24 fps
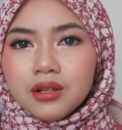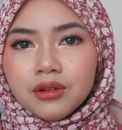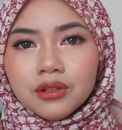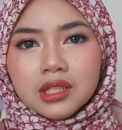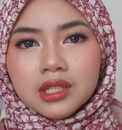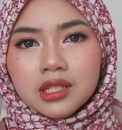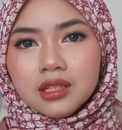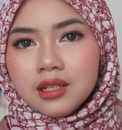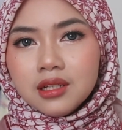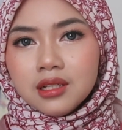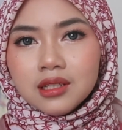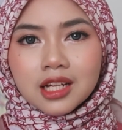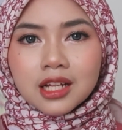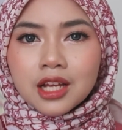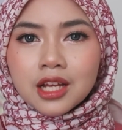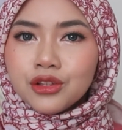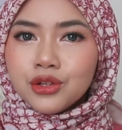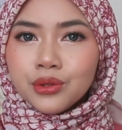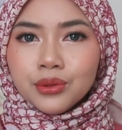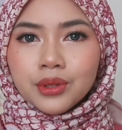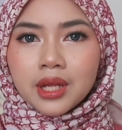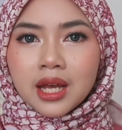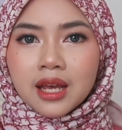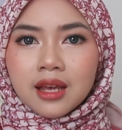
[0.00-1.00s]
the only thing that I
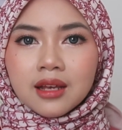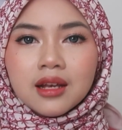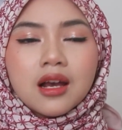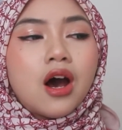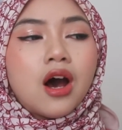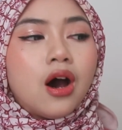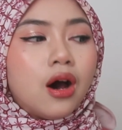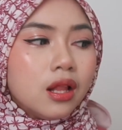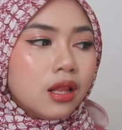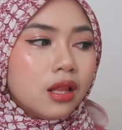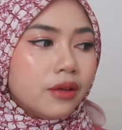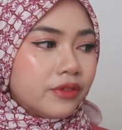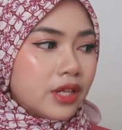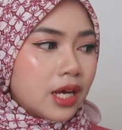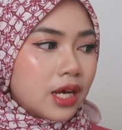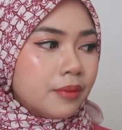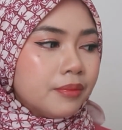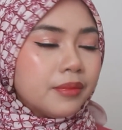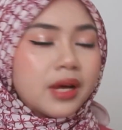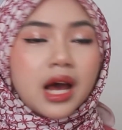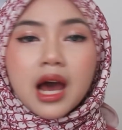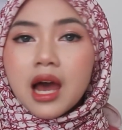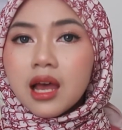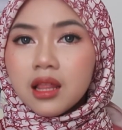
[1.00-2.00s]
don't like. All of
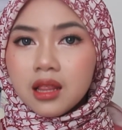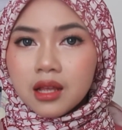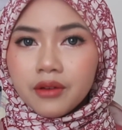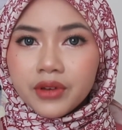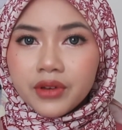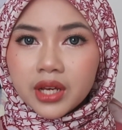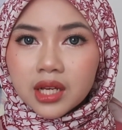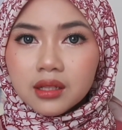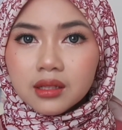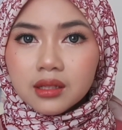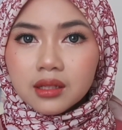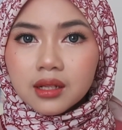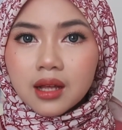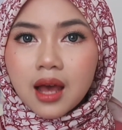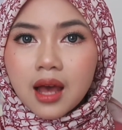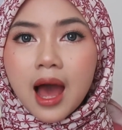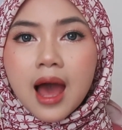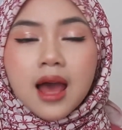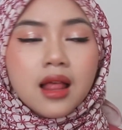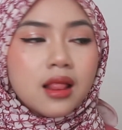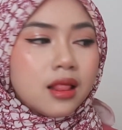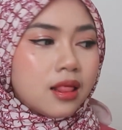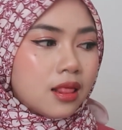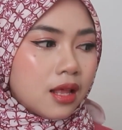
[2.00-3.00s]
them, I love it.
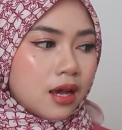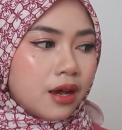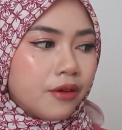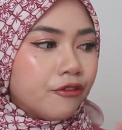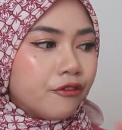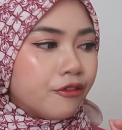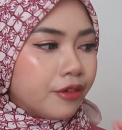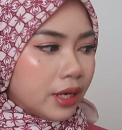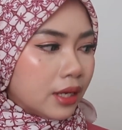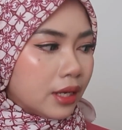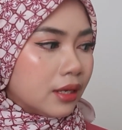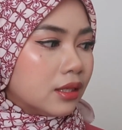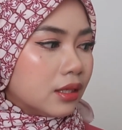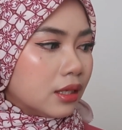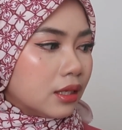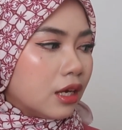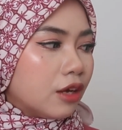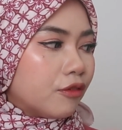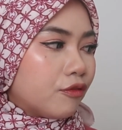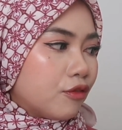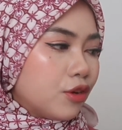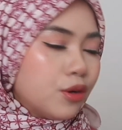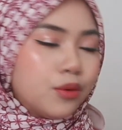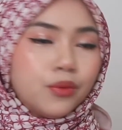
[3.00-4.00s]
I love it.
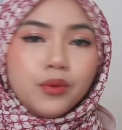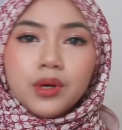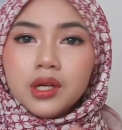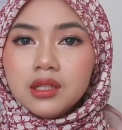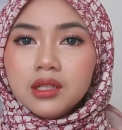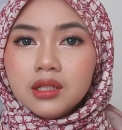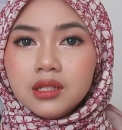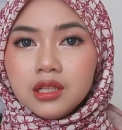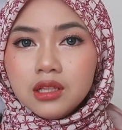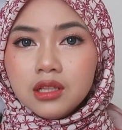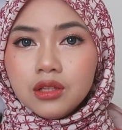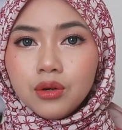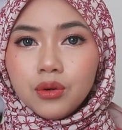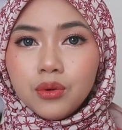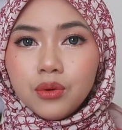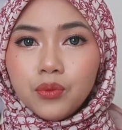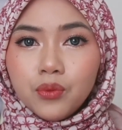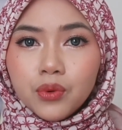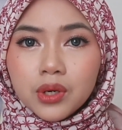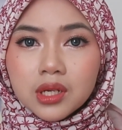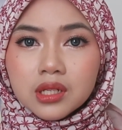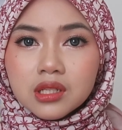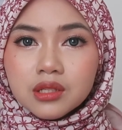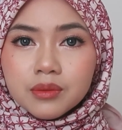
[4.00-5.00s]
If you want to know
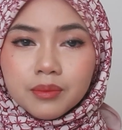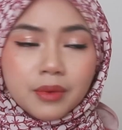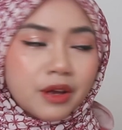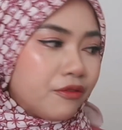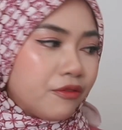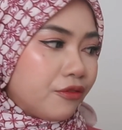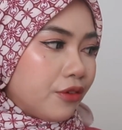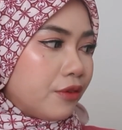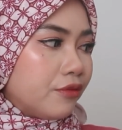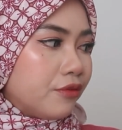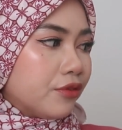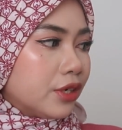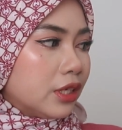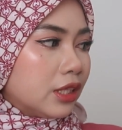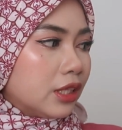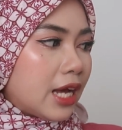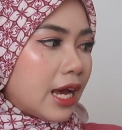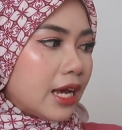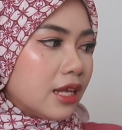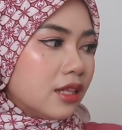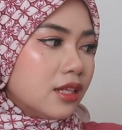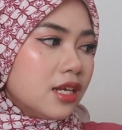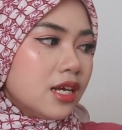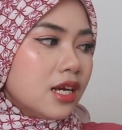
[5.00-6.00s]
what's my favorite,
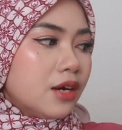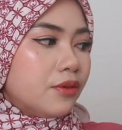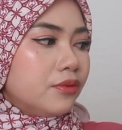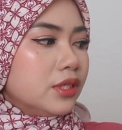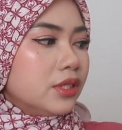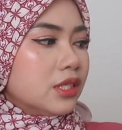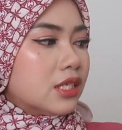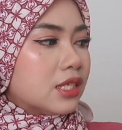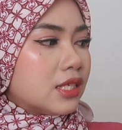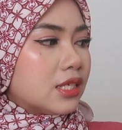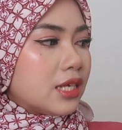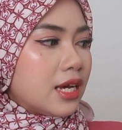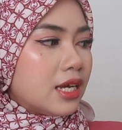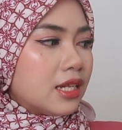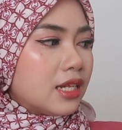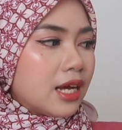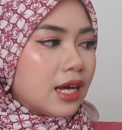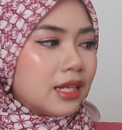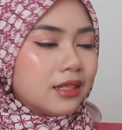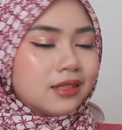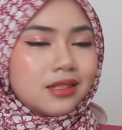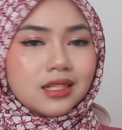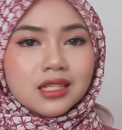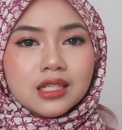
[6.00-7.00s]
I think I will say
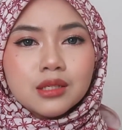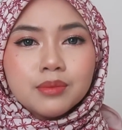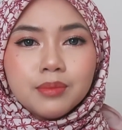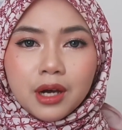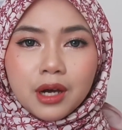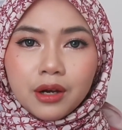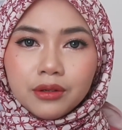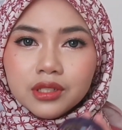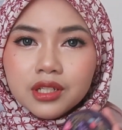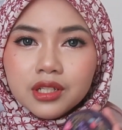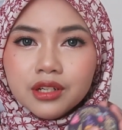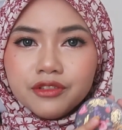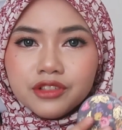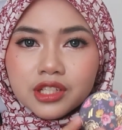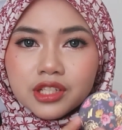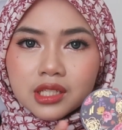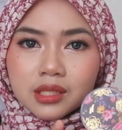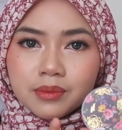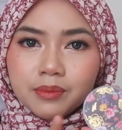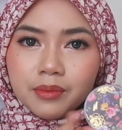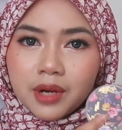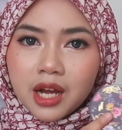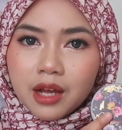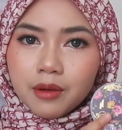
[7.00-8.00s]
that this powder
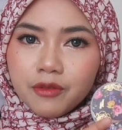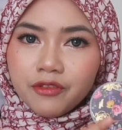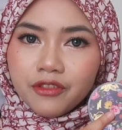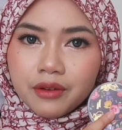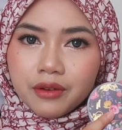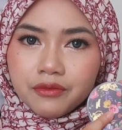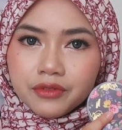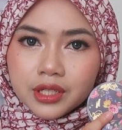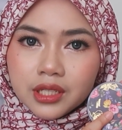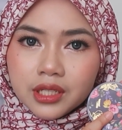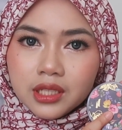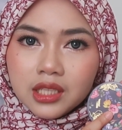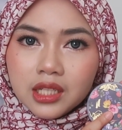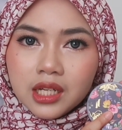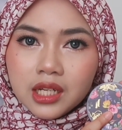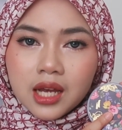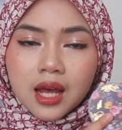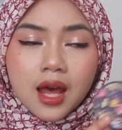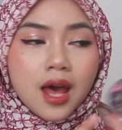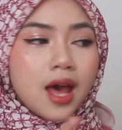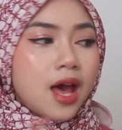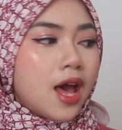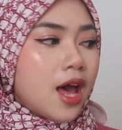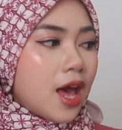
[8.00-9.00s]
is my favorite.
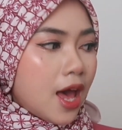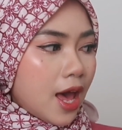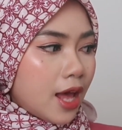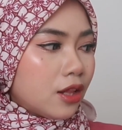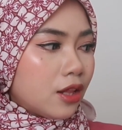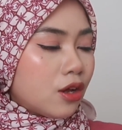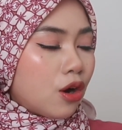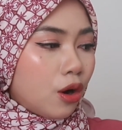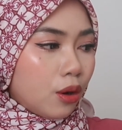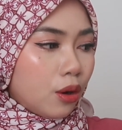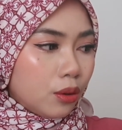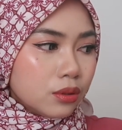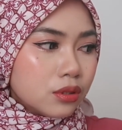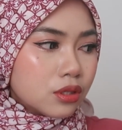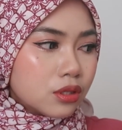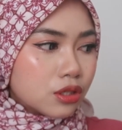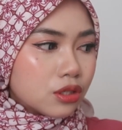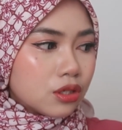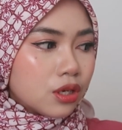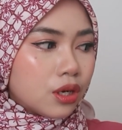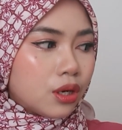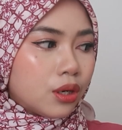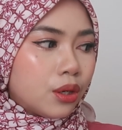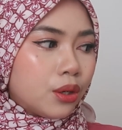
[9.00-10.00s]
And
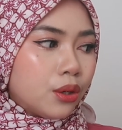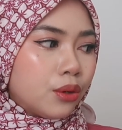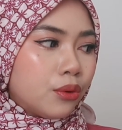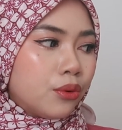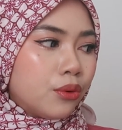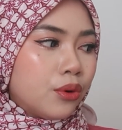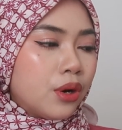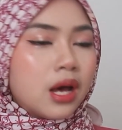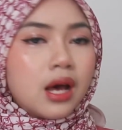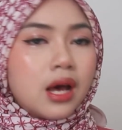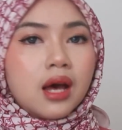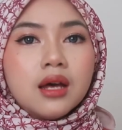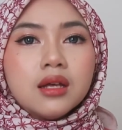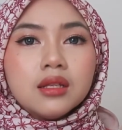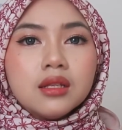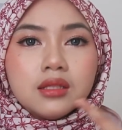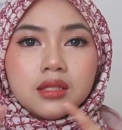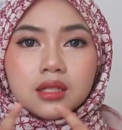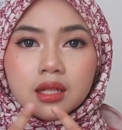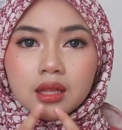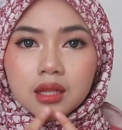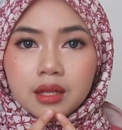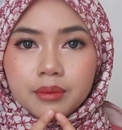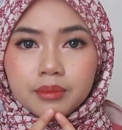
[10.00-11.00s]
also
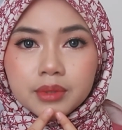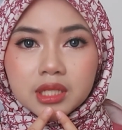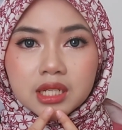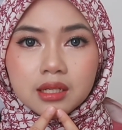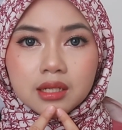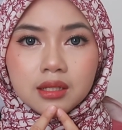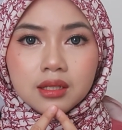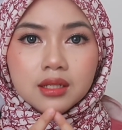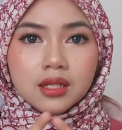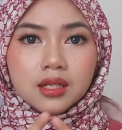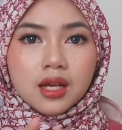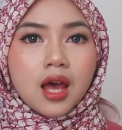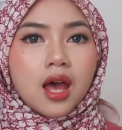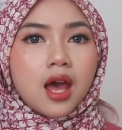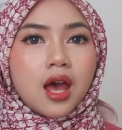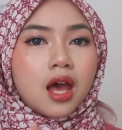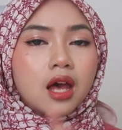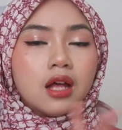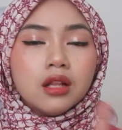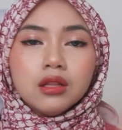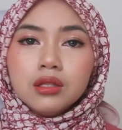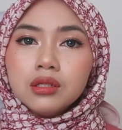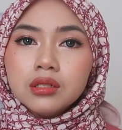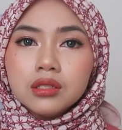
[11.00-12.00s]
the lip tint,
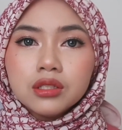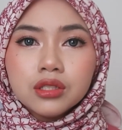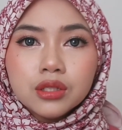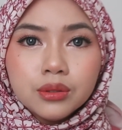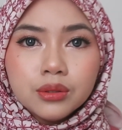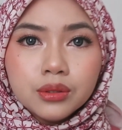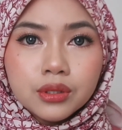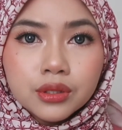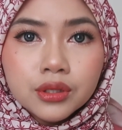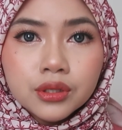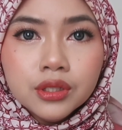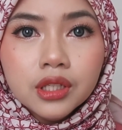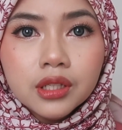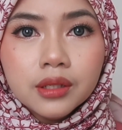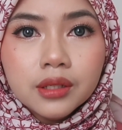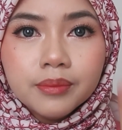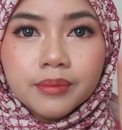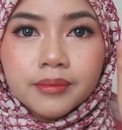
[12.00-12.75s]
it looks so good.